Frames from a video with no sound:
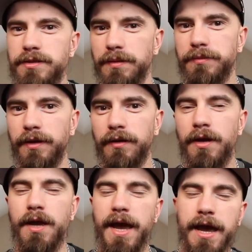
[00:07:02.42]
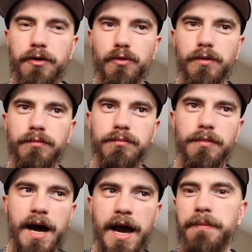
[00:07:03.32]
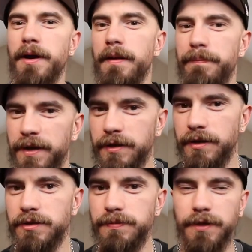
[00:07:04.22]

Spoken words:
something and or hide my opinions,